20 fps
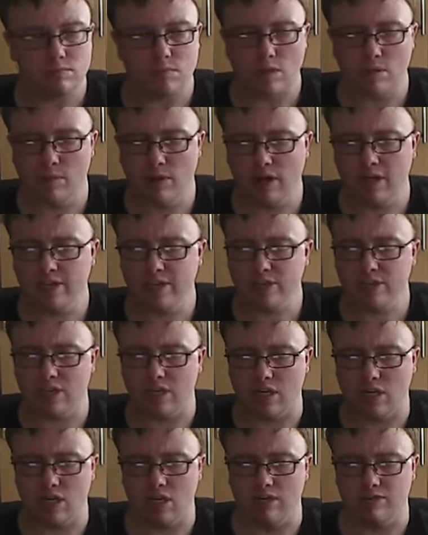my last
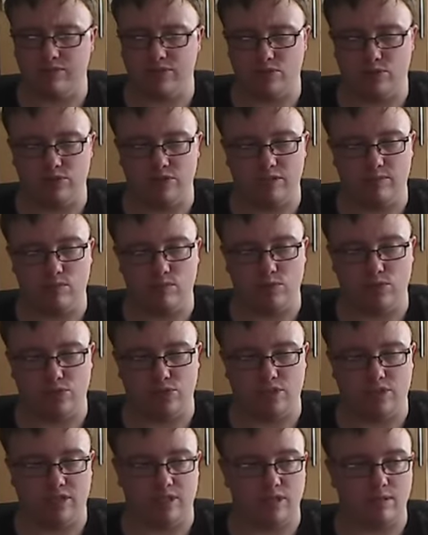live stream
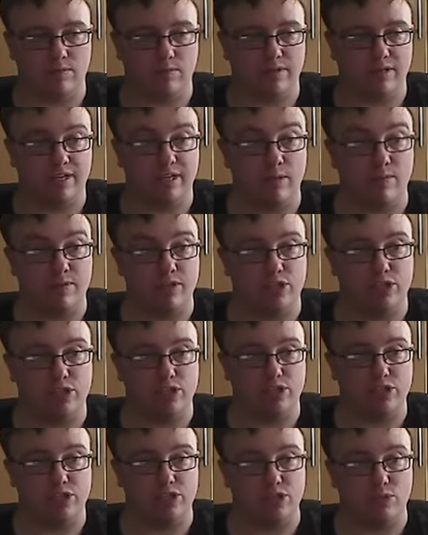was an animation
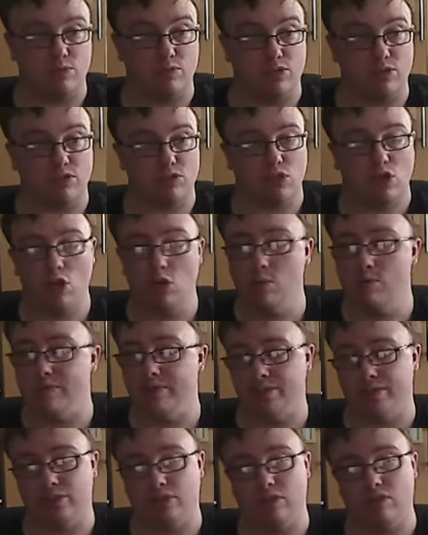session which I was
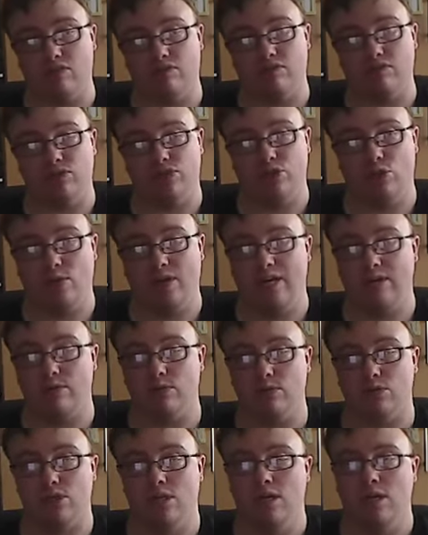hoping to go for 2
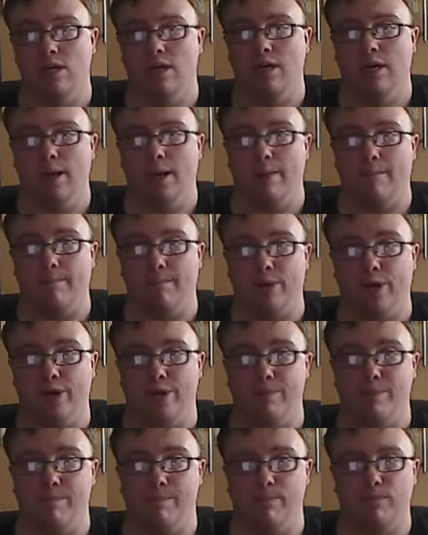hours, but
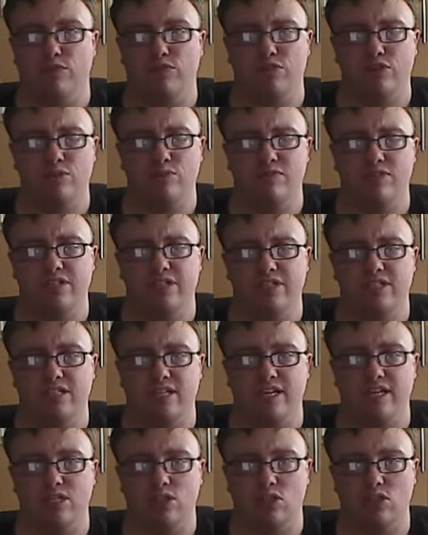for some reason
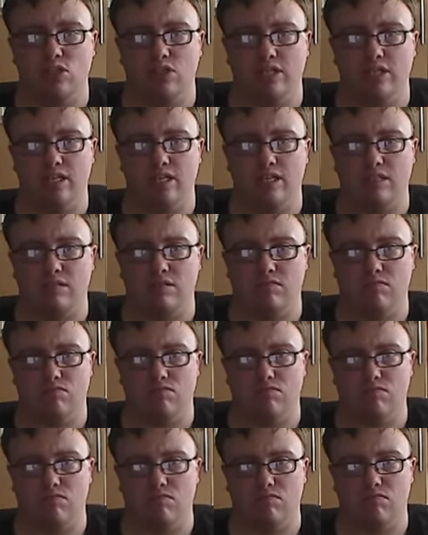it suddenly
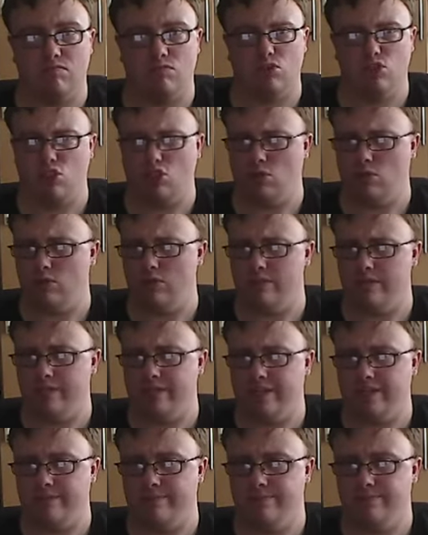stopped
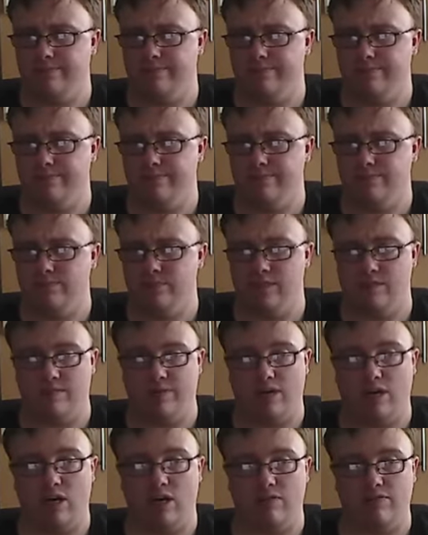working
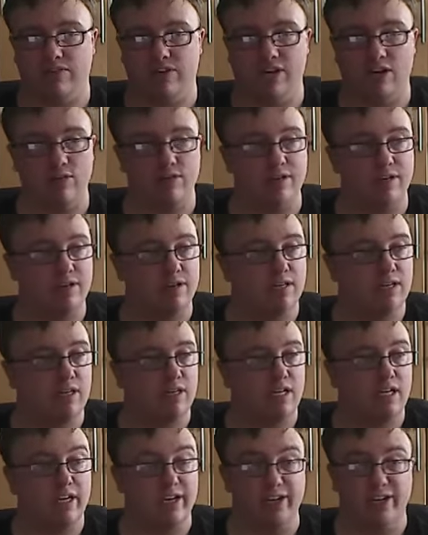about half an hour in,
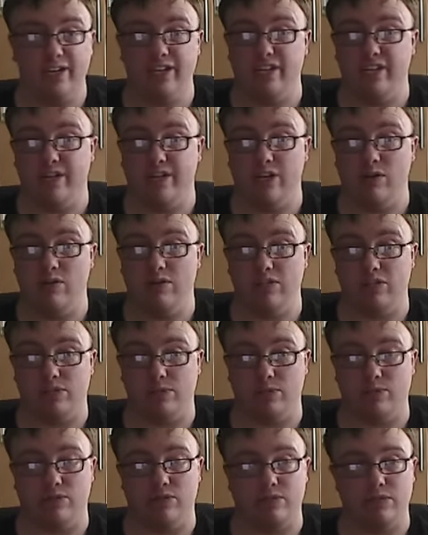and I didn't notice
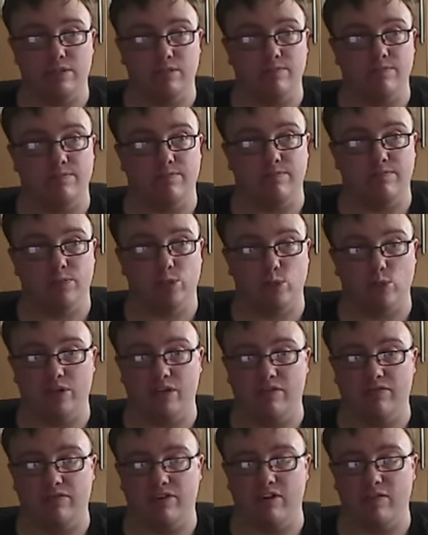for another
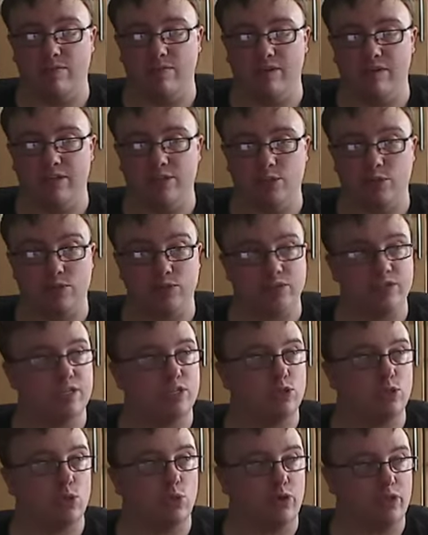25 minutes. I was there
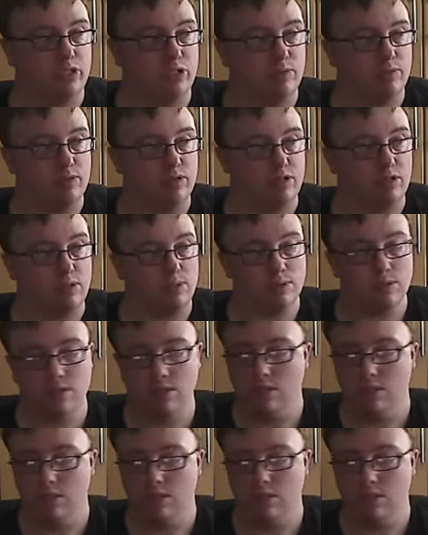talking to myself.